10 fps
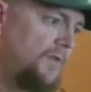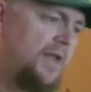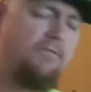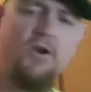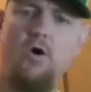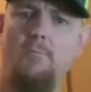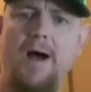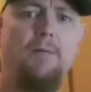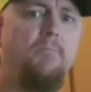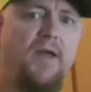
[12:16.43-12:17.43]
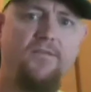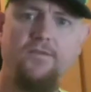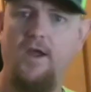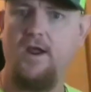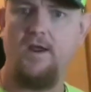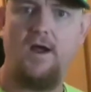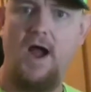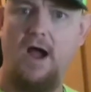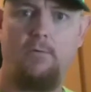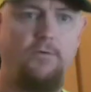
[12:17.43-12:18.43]
Even on my best day,
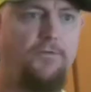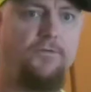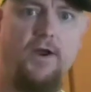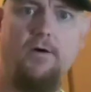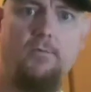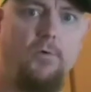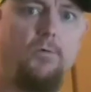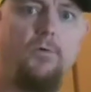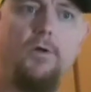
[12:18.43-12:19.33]
I was terrible.